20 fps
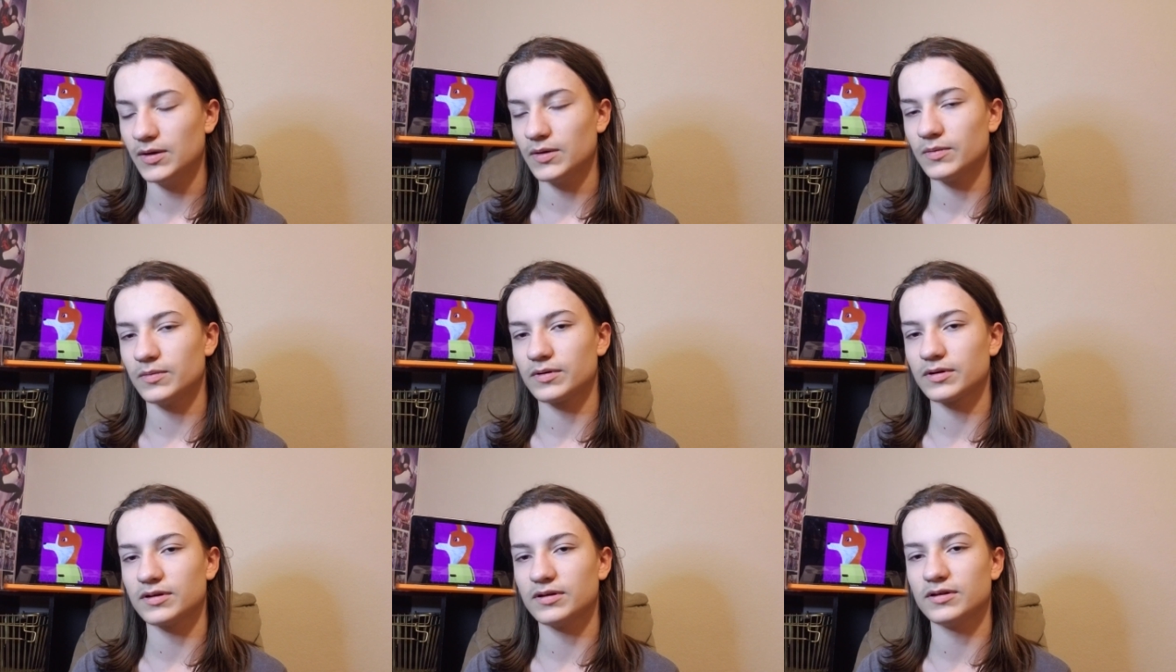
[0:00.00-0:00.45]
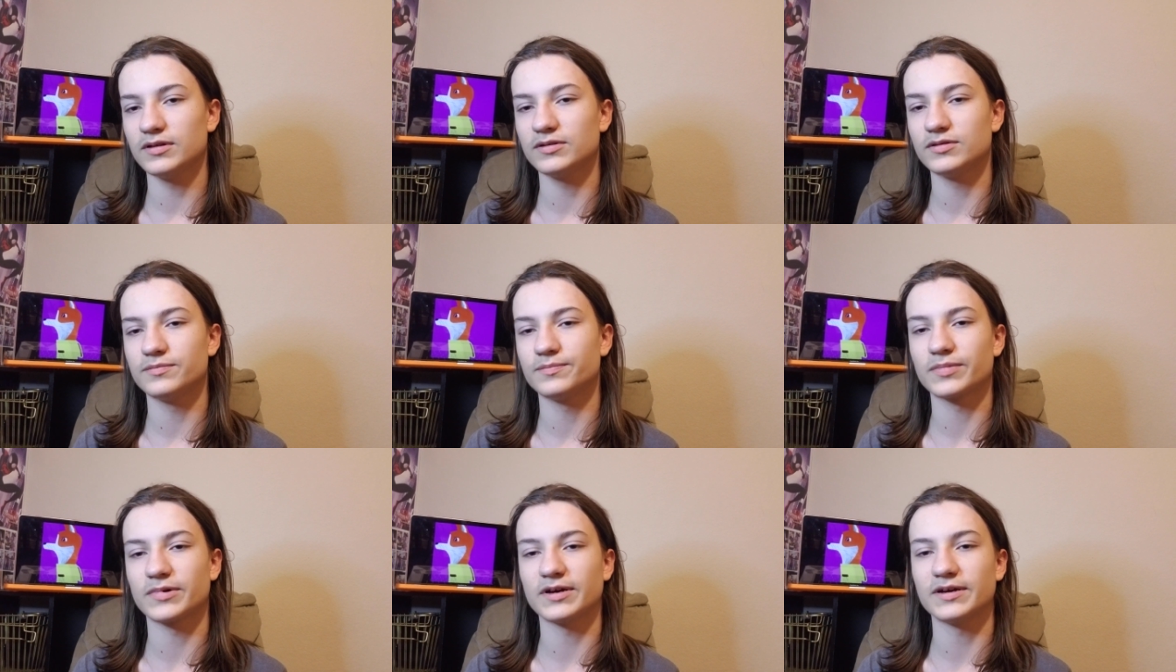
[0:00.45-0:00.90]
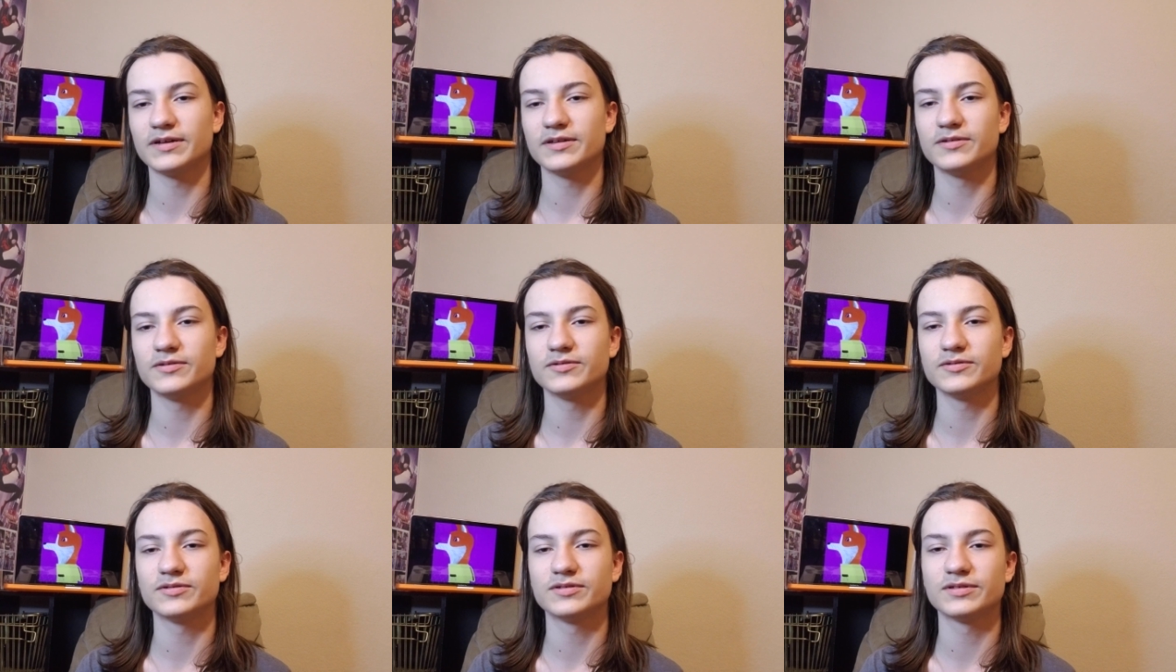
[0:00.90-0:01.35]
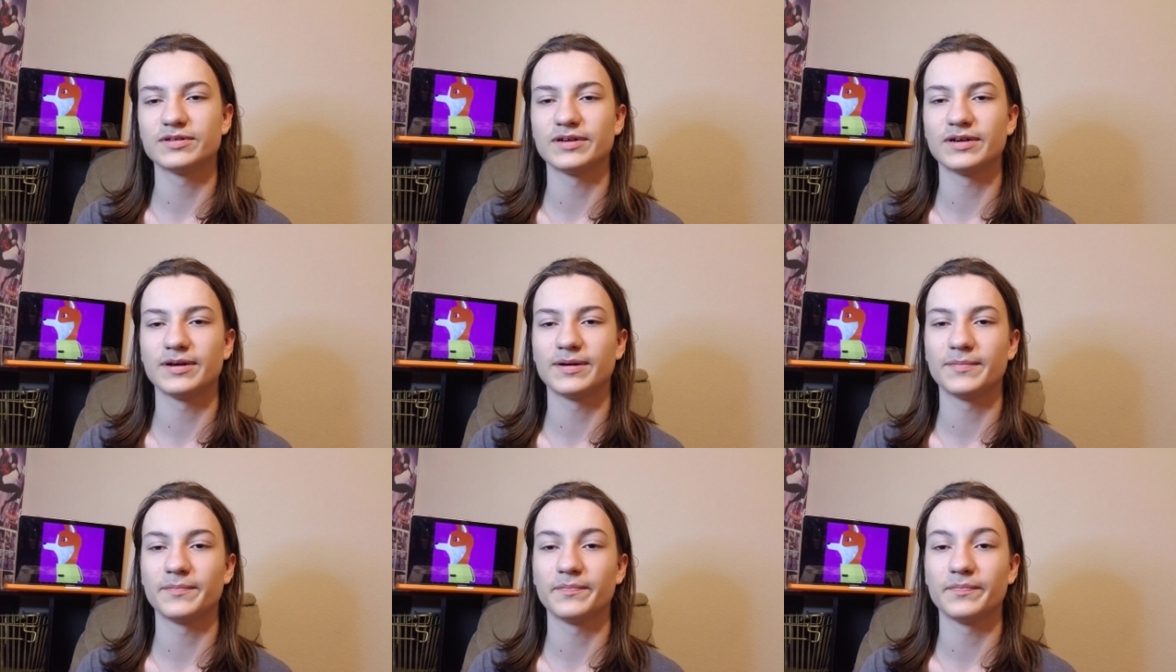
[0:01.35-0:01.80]
We're gonna probably do
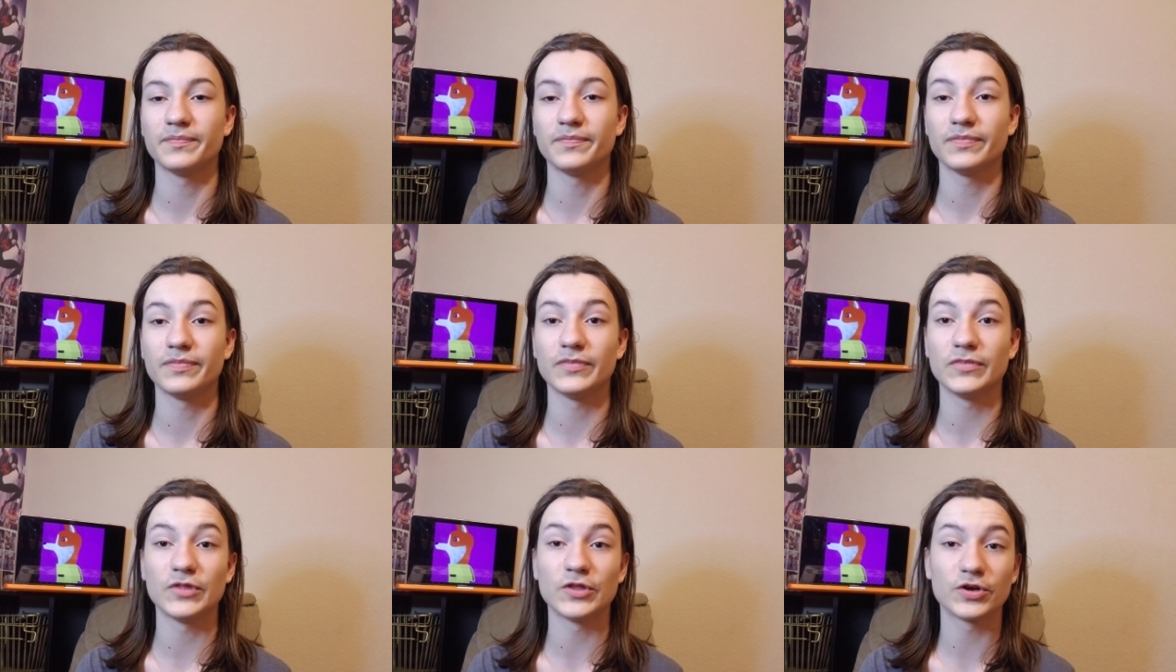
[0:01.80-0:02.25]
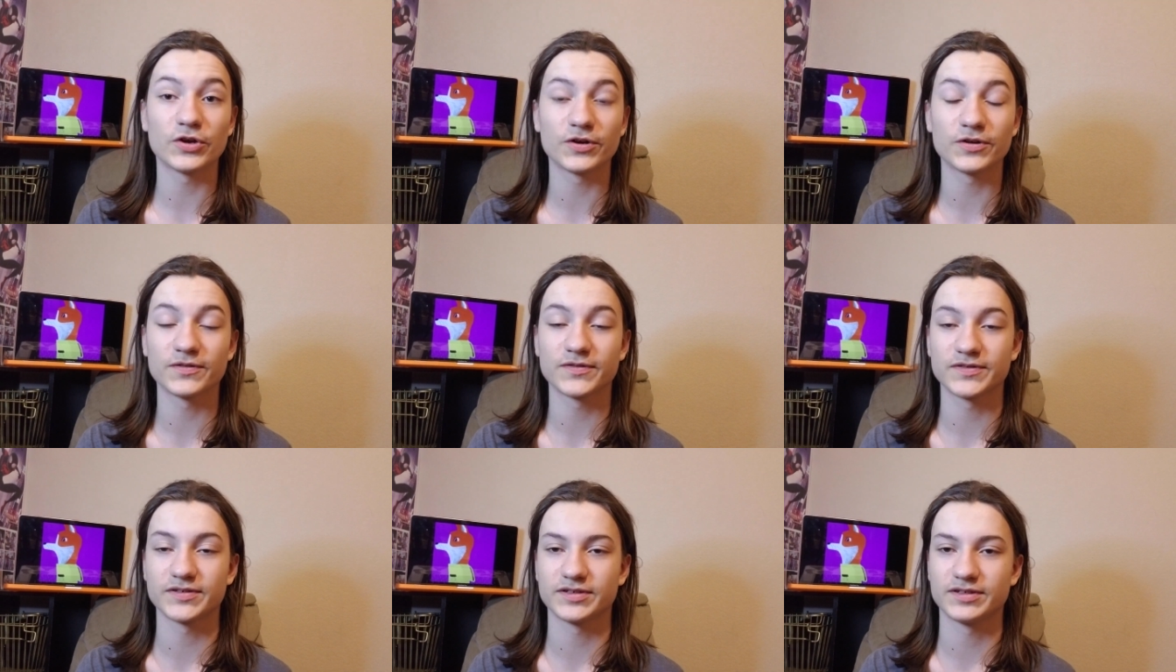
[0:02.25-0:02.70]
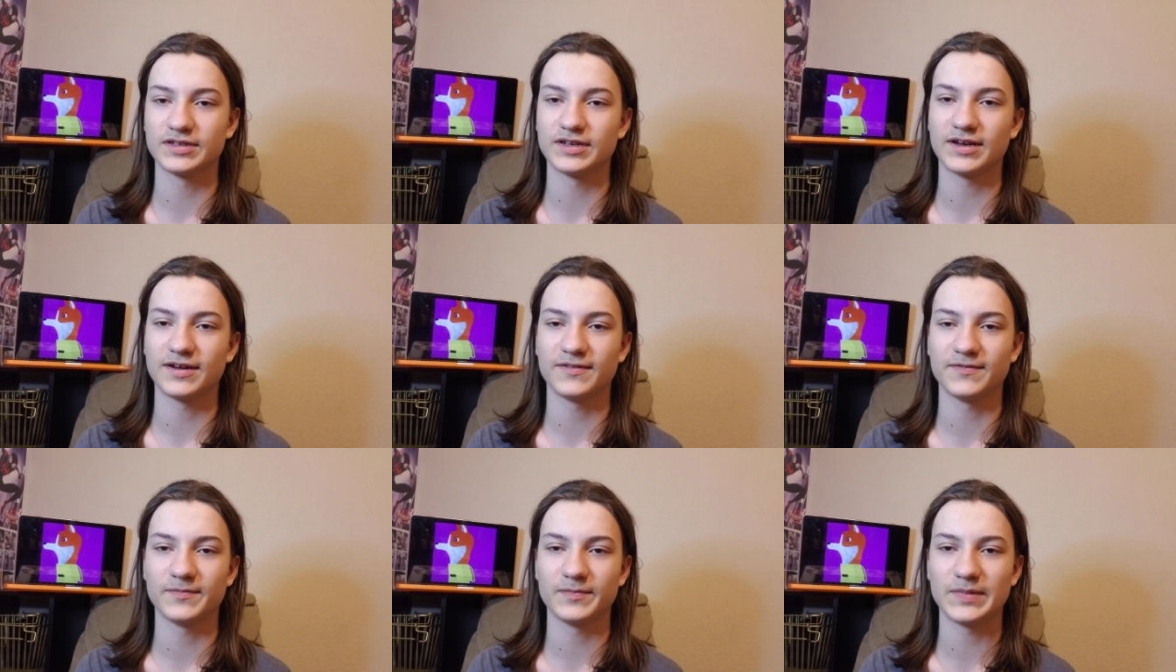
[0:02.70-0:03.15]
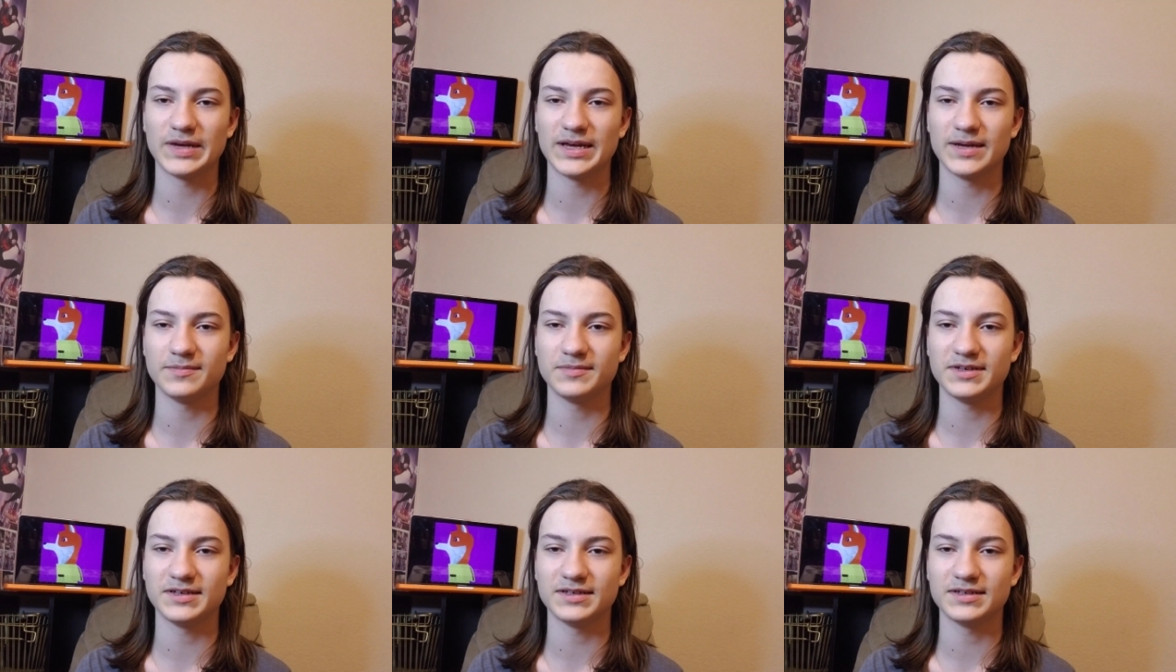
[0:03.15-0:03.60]
some Nerf stuff,
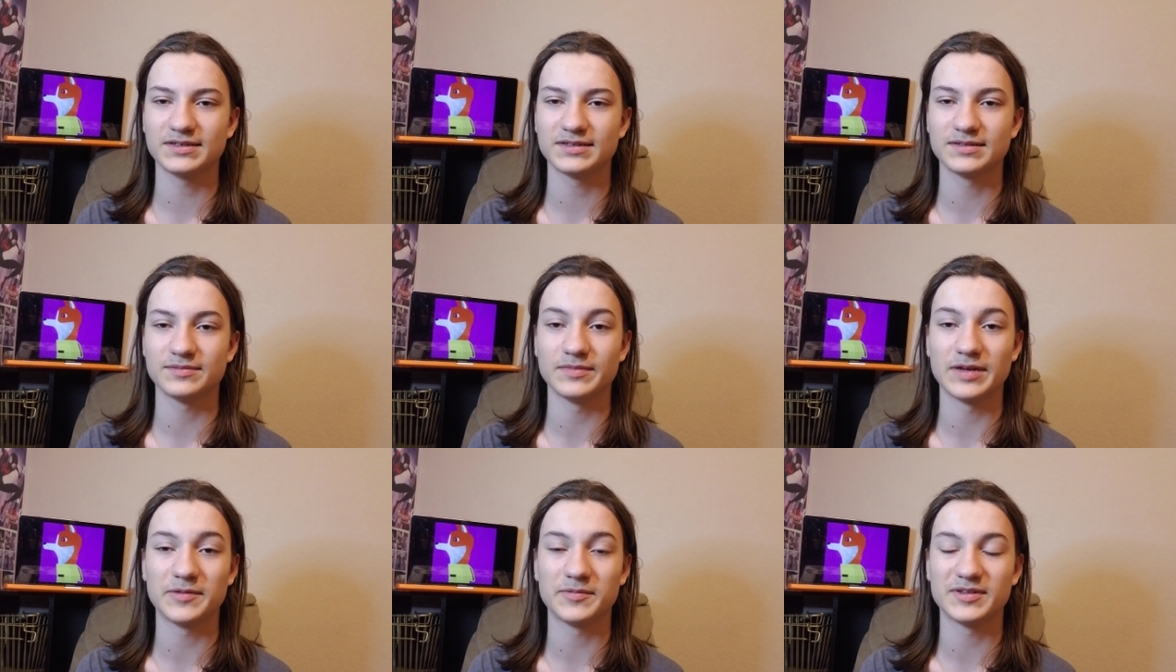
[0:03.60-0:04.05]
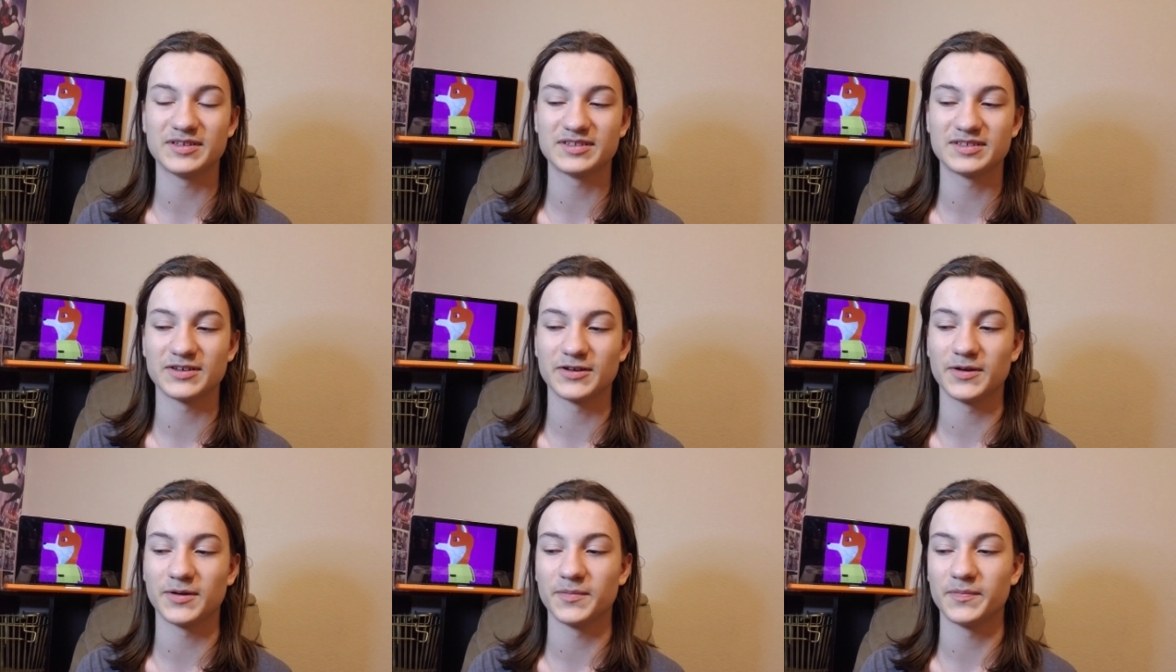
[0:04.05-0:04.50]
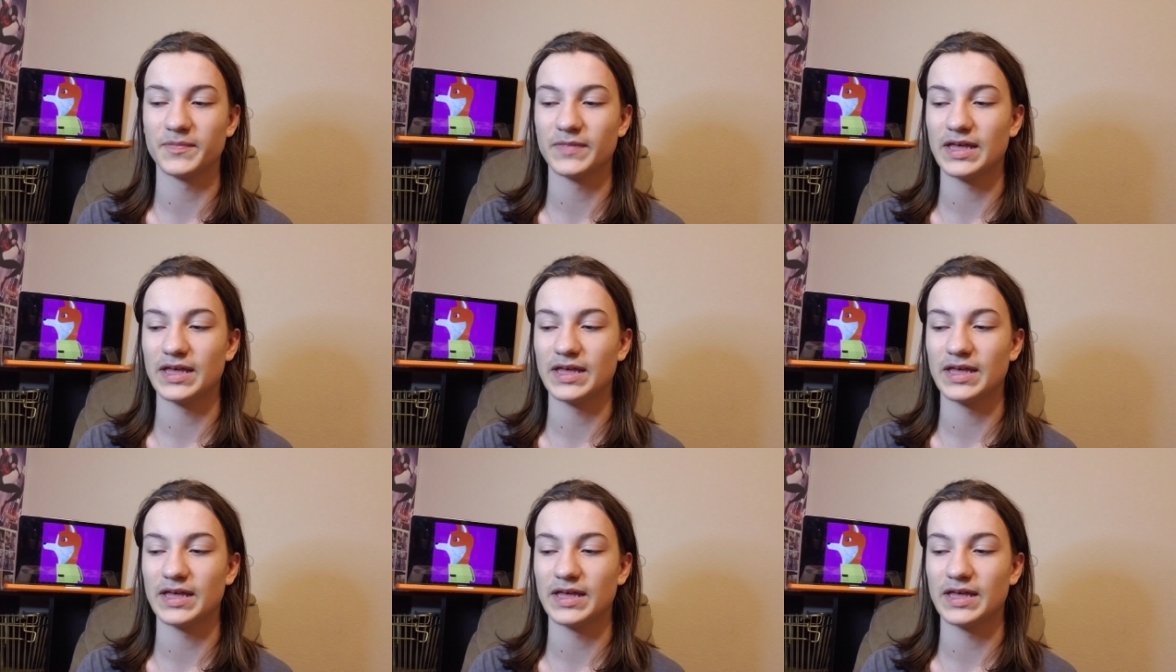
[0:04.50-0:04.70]
maybe. Maybe some